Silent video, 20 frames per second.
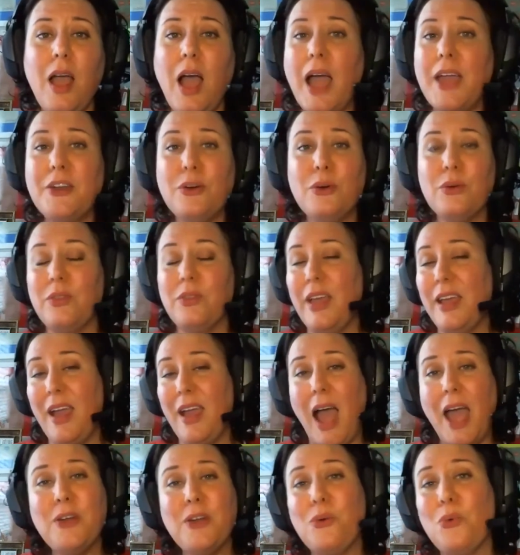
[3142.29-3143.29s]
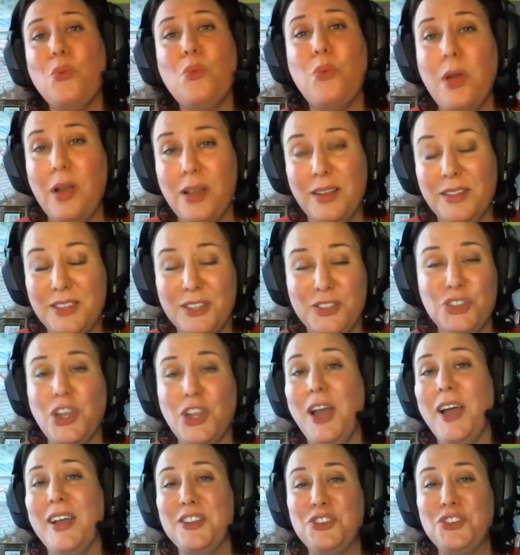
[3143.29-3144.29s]
I don't like I don't as a
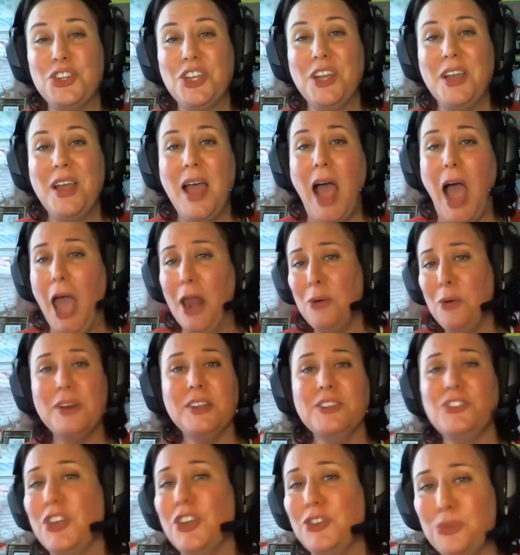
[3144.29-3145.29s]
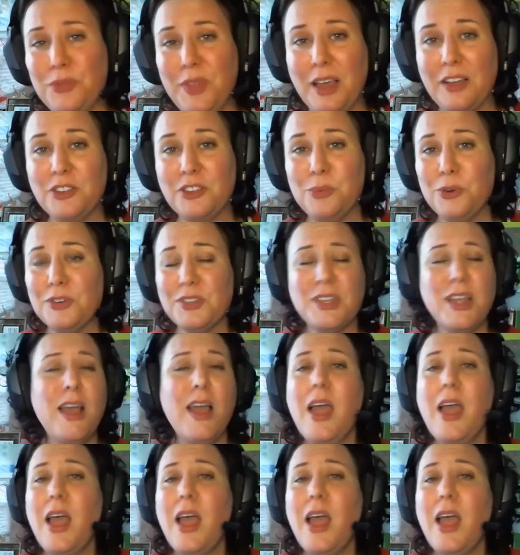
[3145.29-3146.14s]
judge, I don't want to judge with experts.